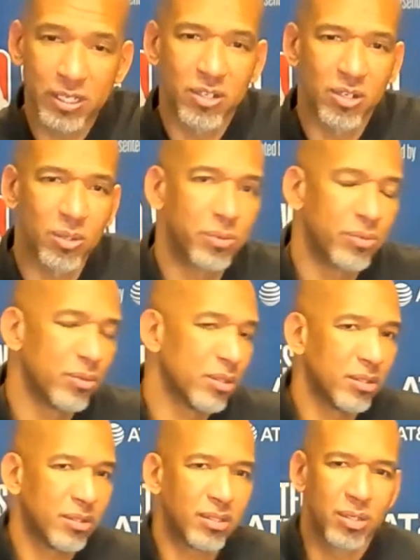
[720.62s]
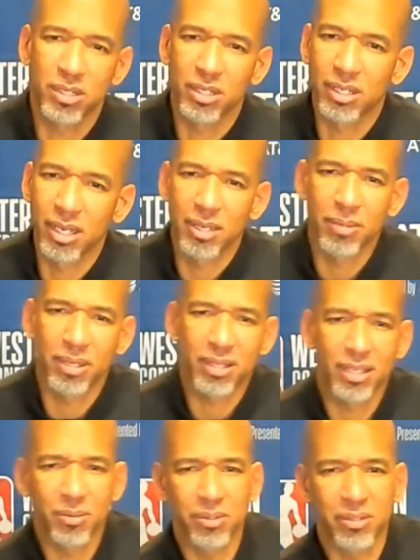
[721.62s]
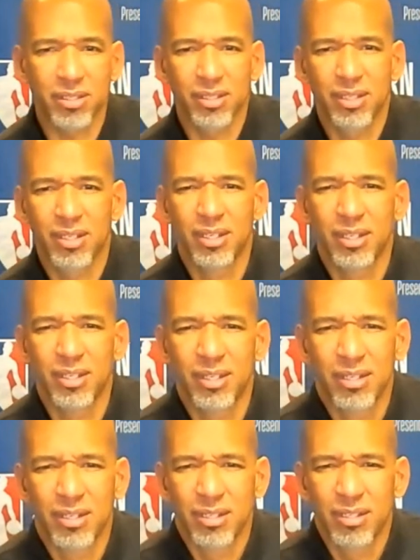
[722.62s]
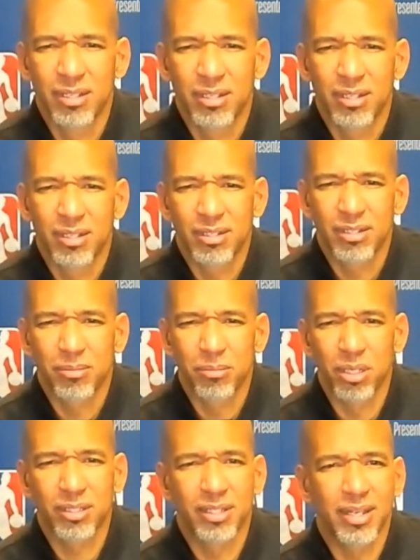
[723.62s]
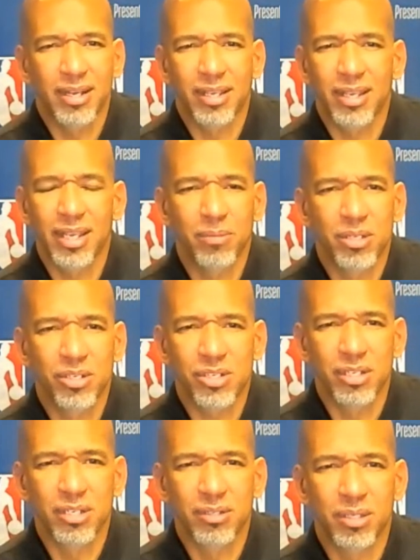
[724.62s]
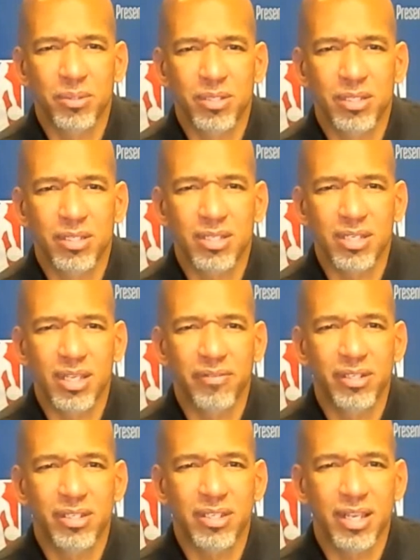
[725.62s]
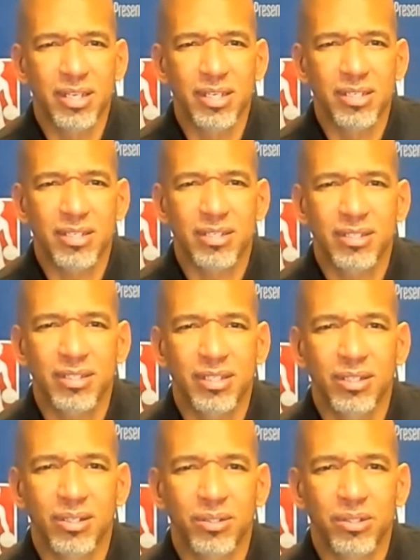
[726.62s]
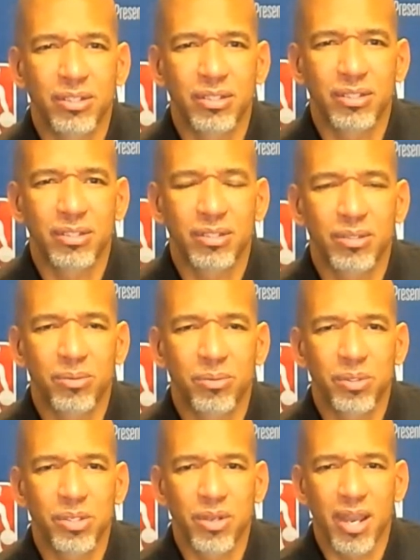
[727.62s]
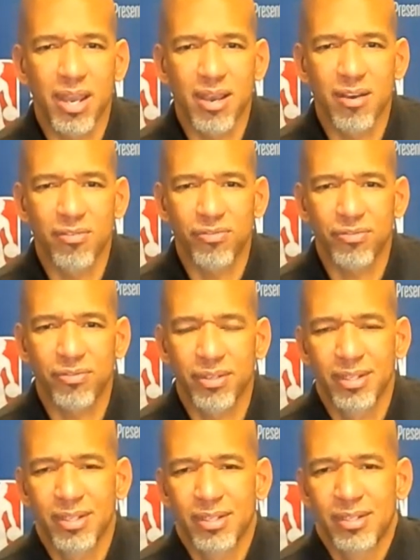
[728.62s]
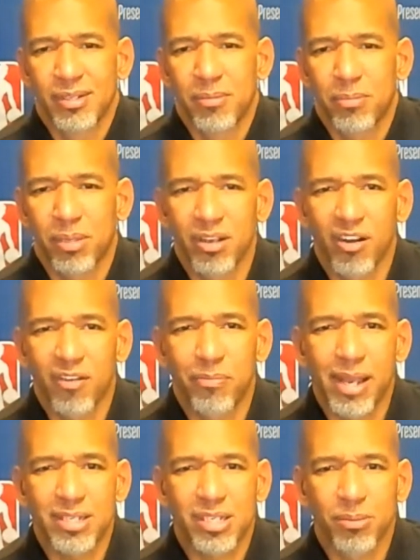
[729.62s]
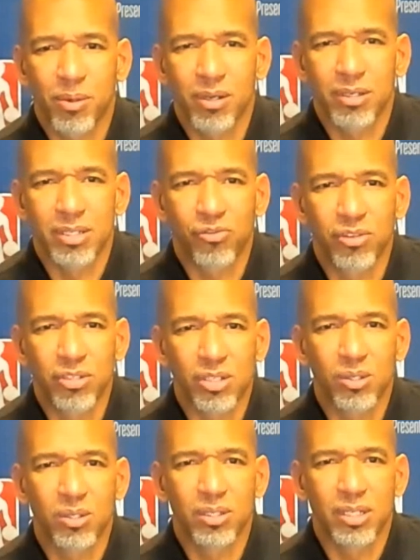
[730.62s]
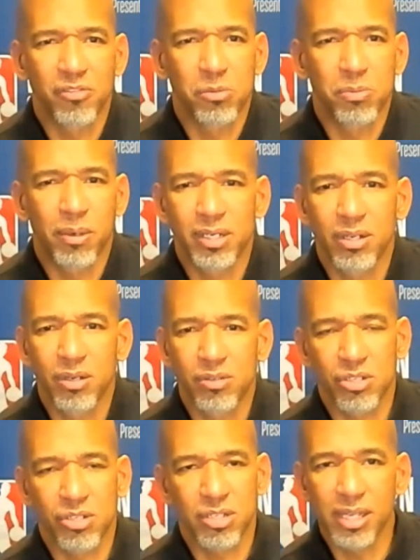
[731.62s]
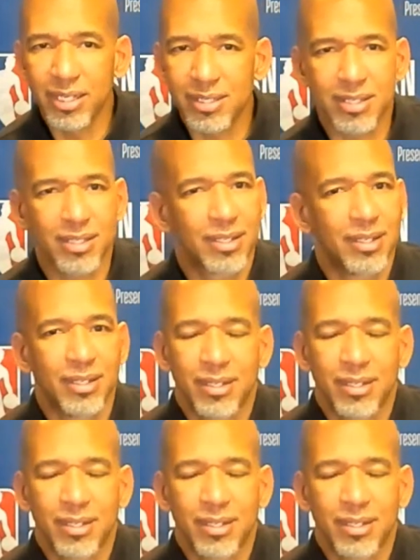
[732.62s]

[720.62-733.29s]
You know, there was a game, I think, with Brooklyn had a game this year that was in the 70s, 80s. You know, when you have playoff basketball and it's physical and everybody knows your sets,